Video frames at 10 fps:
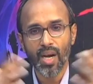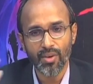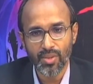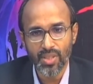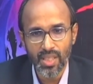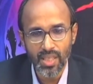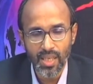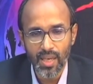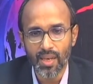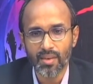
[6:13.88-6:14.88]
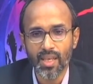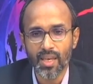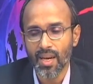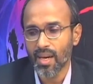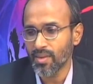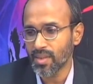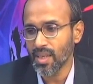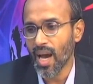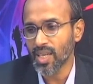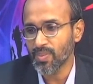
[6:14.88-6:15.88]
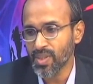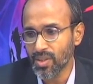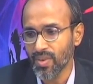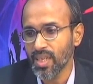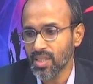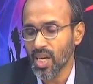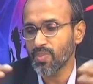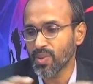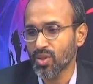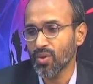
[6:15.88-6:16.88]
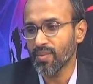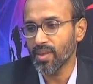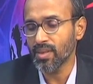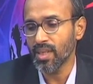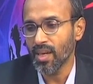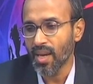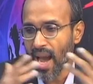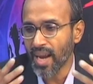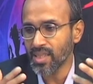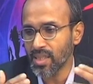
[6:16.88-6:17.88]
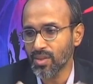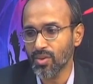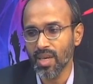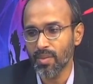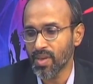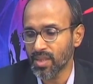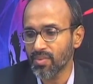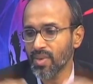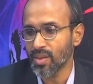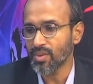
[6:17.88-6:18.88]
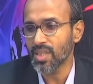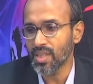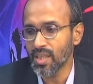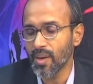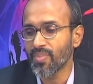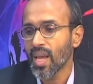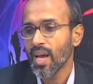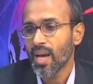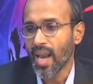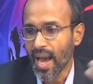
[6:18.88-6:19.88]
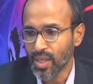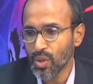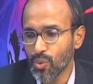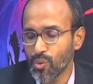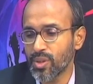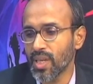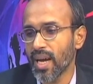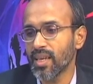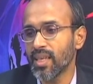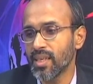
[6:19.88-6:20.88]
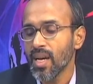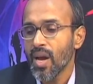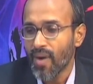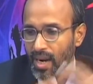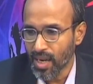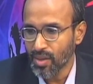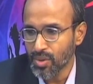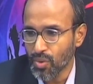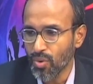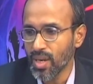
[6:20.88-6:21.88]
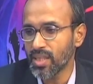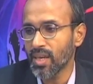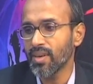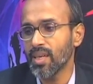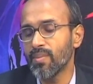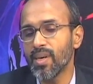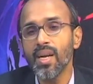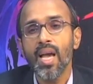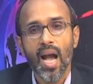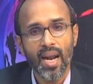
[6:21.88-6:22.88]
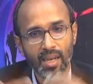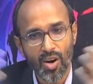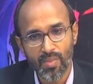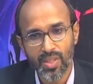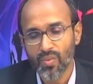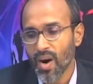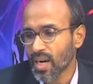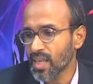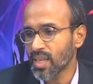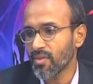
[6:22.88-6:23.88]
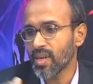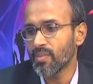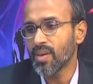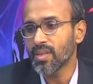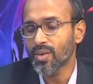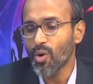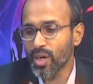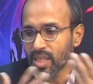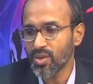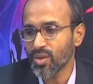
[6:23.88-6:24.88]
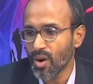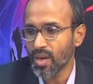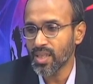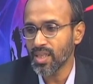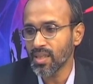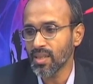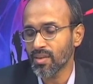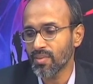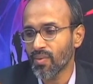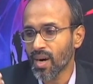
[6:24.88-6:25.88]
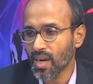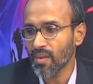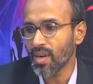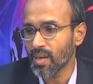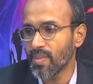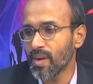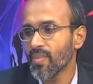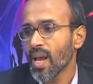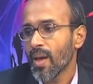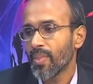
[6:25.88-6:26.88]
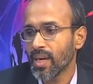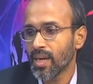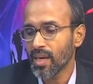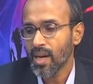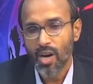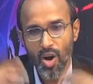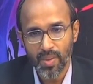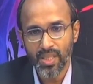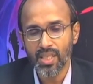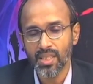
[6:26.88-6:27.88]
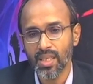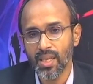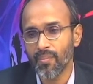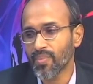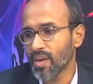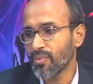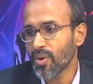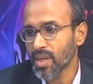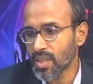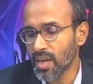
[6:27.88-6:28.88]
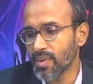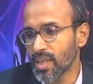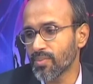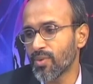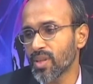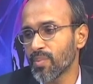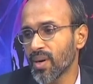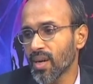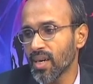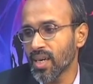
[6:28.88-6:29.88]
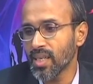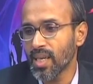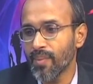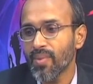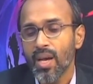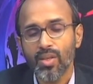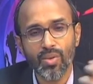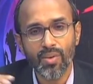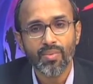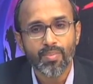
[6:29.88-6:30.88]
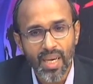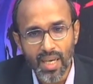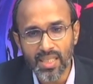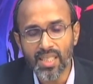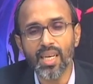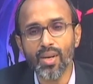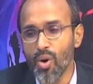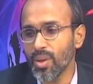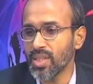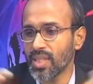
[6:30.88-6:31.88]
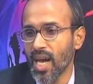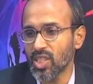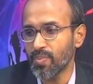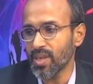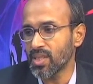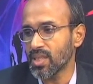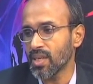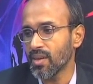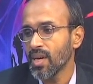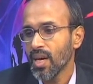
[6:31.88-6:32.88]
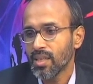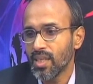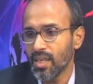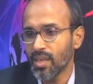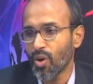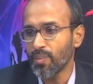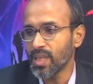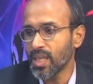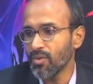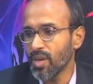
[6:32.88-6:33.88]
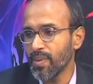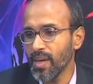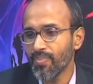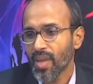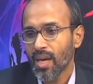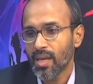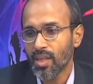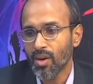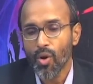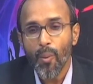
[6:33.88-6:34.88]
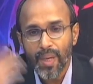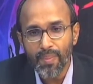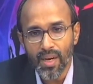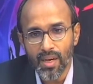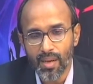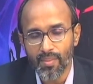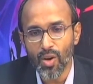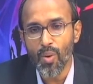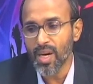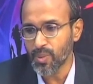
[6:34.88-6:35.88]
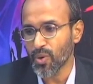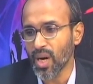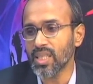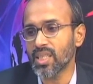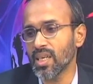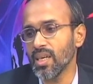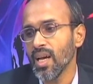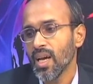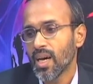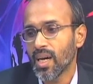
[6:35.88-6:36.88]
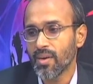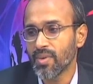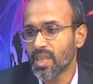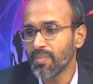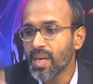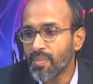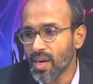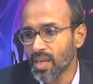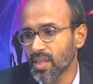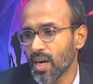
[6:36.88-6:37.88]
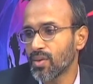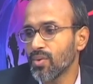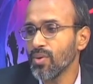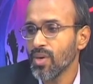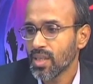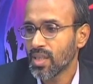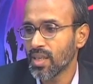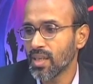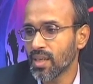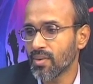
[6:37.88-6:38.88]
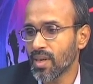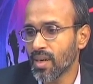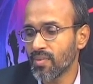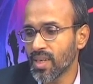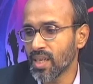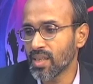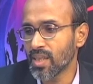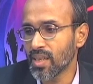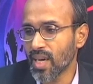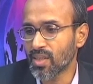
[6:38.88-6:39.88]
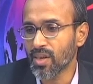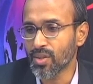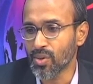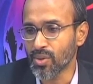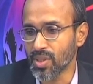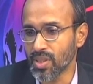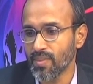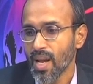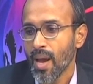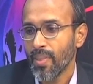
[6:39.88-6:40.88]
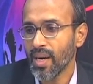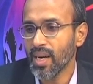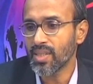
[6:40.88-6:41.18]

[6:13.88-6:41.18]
have to see the aspects, various aspects of the land. So, that means we have to see the land use, and then what kind of soil is available, and how much water is available, the quantity and quality the water available, then how much is the forest cover for the particular area. So, by considering all these aspects, the objective will be the optimal biomass production with a minimum hazard to the various natural resources. Then a